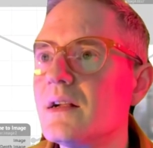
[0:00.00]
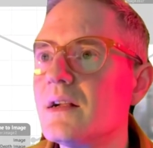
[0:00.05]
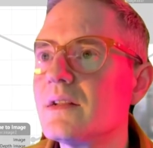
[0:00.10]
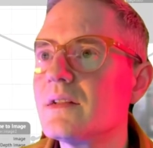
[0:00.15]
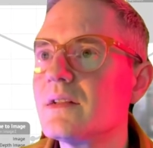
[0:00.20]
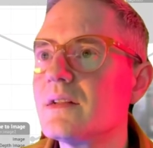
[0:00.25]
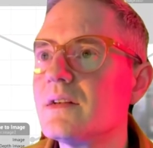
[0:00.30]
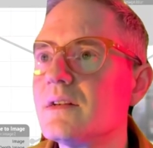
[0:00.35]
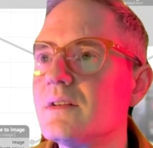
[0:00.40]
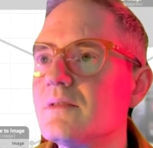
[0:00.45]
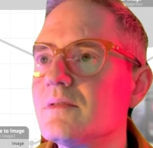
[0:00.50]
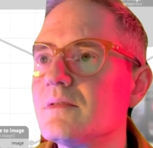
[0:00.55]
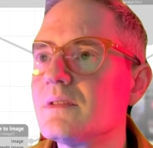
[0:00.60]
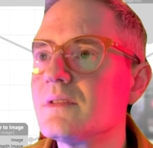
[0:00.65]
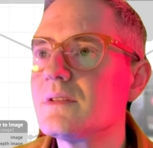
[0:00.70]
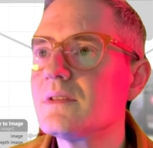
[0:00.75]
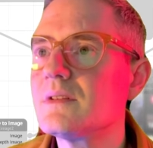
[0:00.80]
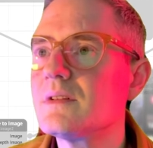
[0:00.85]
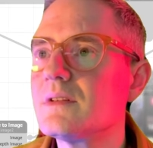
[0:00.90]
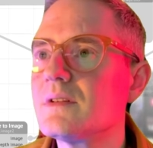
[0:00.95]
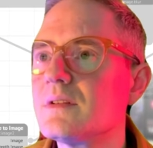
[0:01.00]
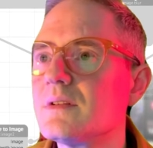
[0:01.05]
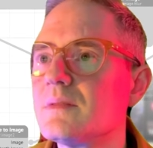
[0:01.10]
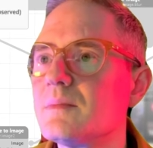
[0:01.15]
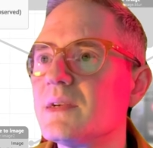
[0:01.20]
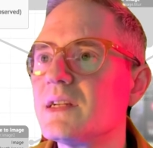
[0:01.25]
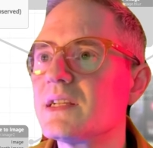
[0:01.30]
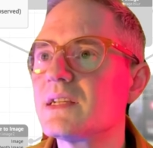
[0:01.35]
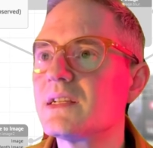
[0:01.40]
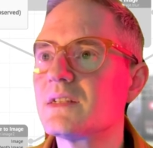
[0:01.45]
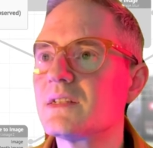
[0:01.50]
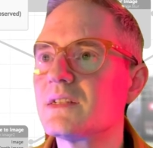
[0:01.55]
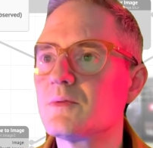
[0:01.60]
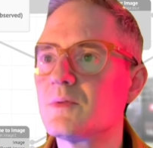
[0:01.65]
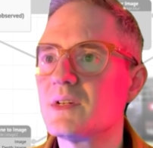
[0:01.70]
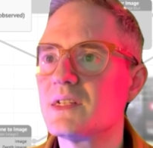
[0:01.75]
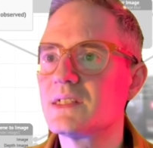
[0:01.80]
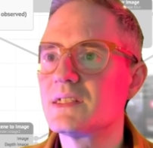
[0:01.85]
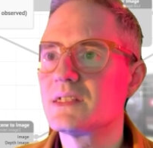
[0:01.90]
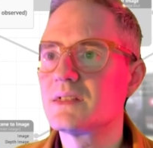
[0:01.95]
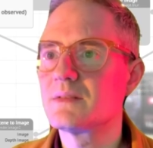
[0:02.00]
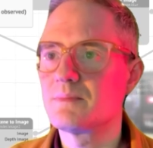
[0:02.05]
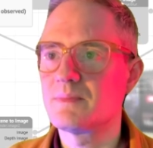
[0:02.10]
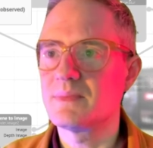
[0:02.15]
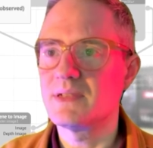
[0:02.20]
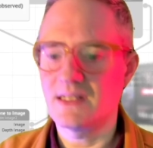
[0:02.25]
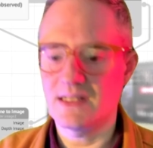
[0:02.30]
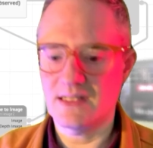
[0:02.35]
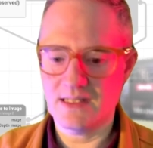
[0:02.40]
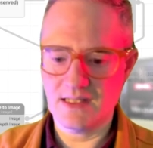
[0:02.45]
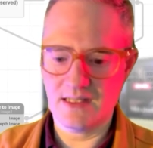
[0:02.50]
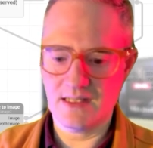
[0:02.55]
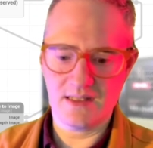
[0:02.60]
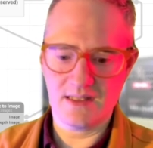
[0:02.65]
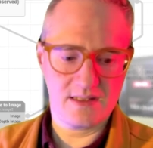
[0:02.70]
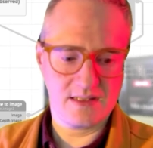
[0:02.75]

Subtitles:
No, make it twice as big,